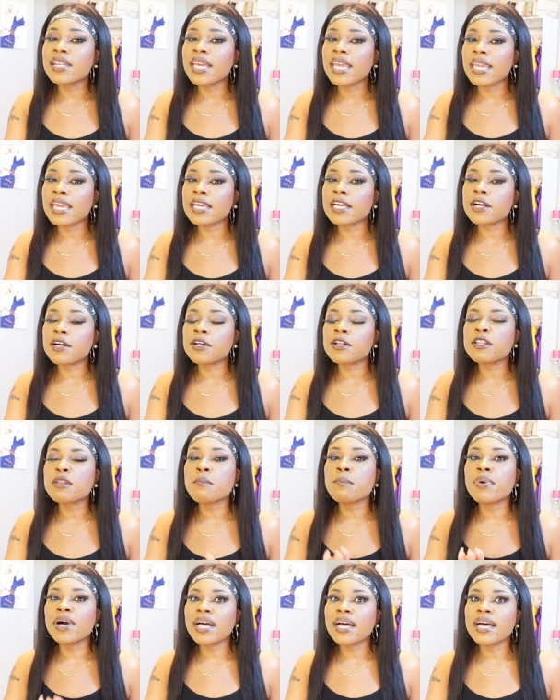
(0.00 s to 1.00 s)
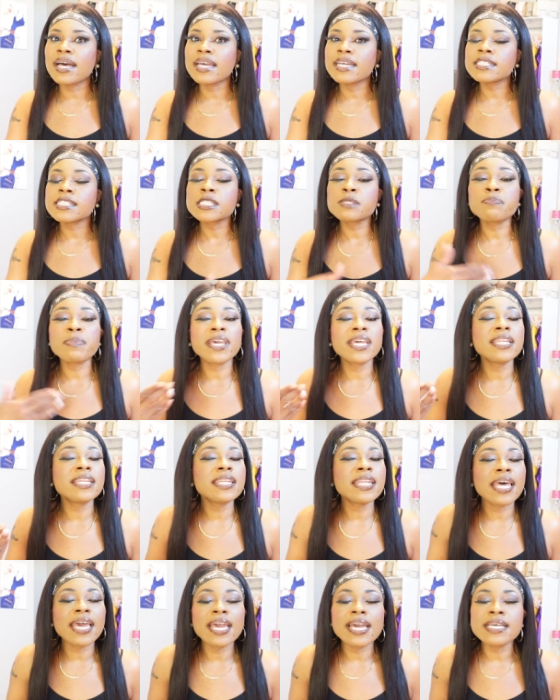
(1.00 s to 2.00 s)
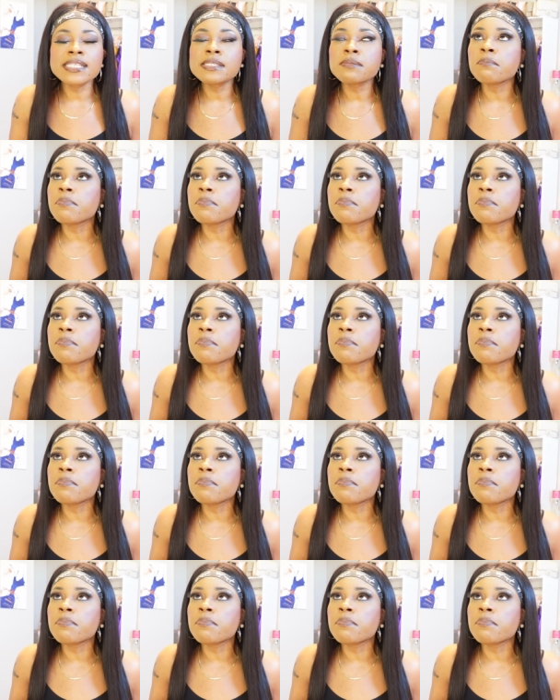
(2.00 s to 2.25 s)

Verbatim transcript: Eagle, but spend less,